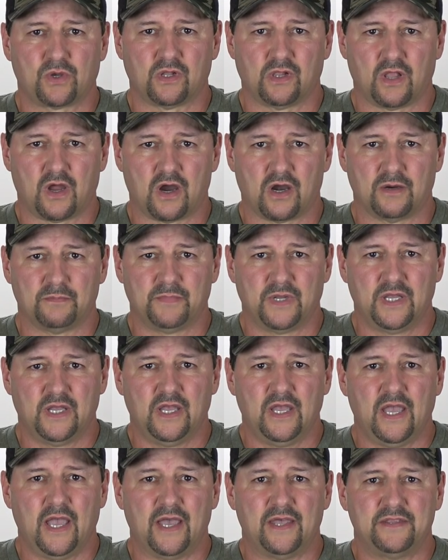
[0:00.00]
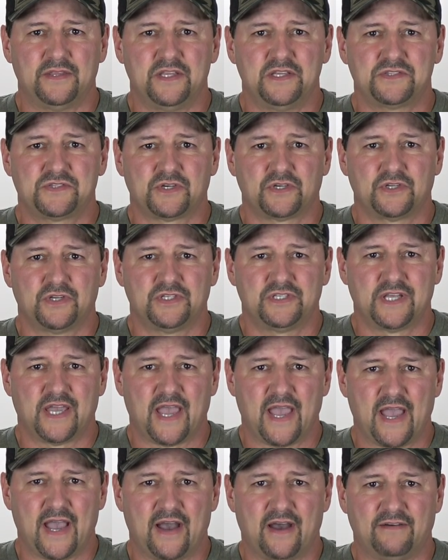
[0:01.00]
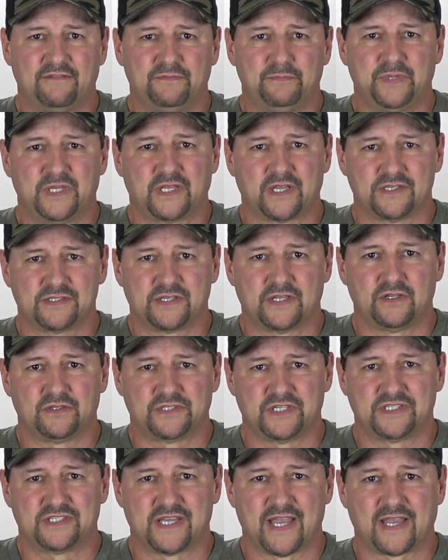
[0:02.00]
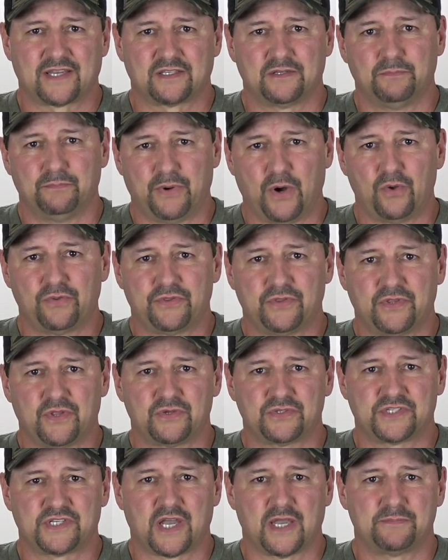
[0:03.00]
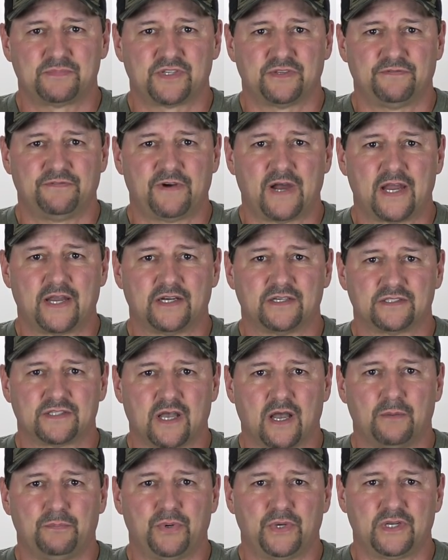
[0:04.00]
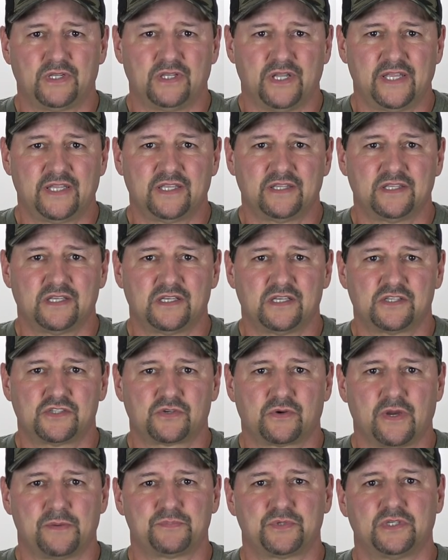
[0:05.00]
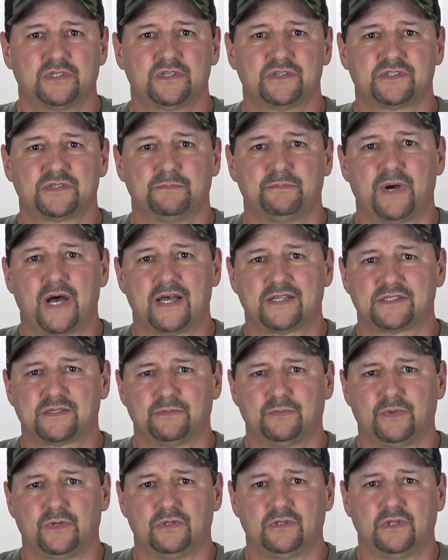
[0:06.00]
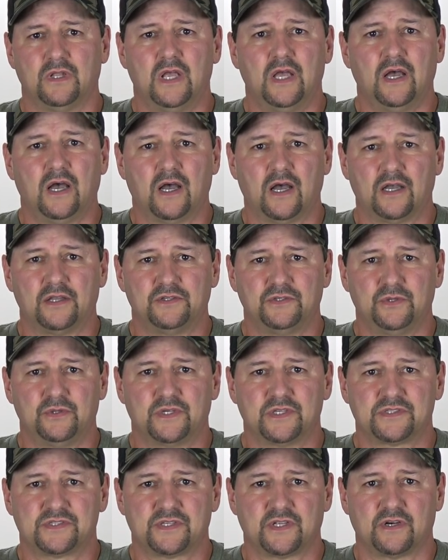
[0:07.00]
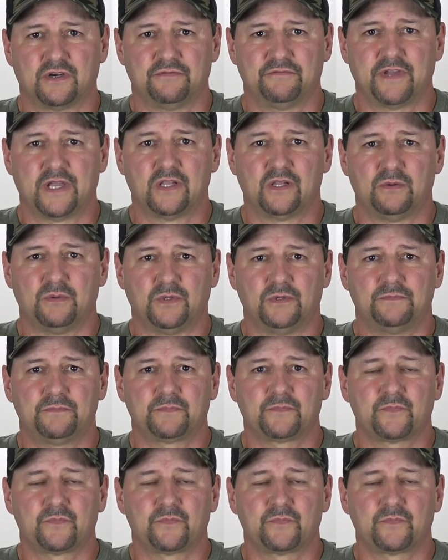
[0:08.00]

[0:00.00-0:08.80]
alarm, and these are good to have because they'll detect both of those types of fires. I'll put a link in the description to some possible units that are available.